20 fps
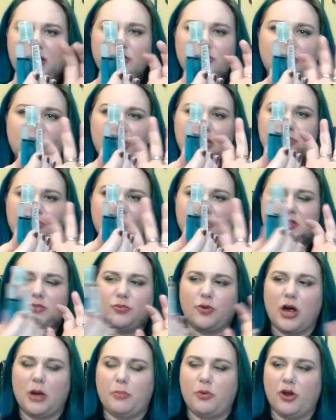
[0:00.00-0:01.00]
I keep
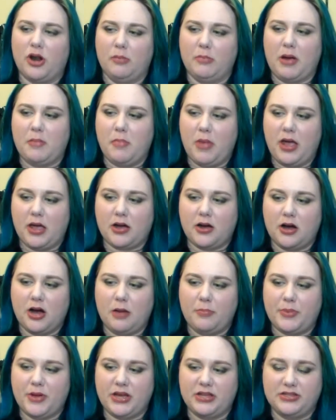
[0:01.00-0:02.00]
this where I put on my
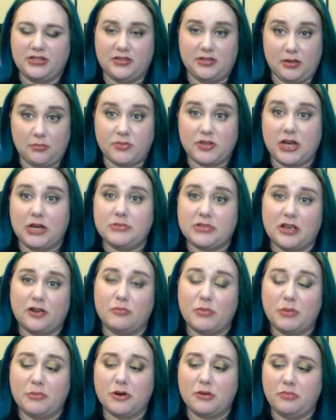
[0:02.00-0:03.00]
makeup, and sometimes I
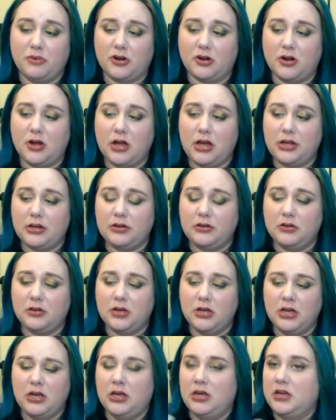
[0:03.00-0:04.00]
remember to put it on,
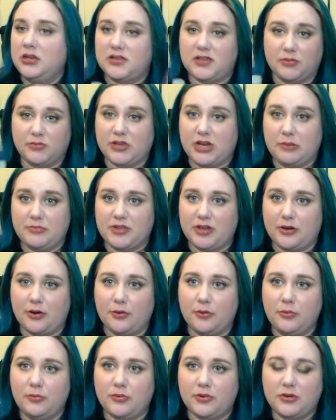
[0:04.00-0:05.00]
sometimes I
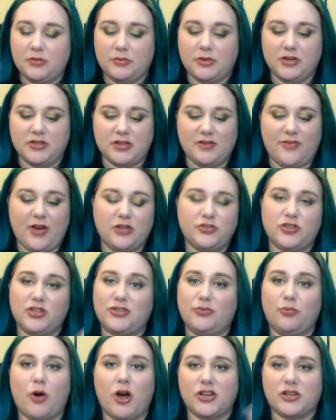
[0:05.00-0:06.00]
don't. Because if I
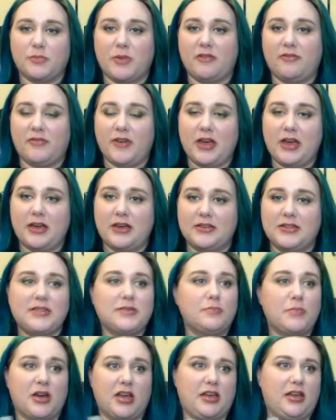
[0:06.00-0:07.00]
just wash my
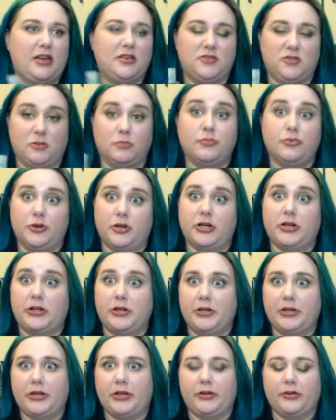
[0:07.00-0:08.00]
face, my hands are pretty
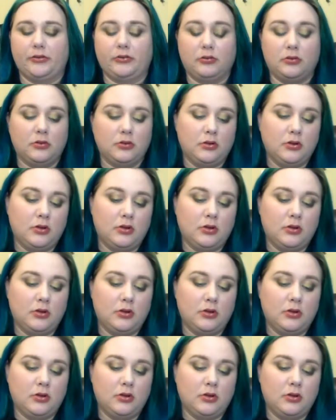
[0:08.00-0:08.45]
clean.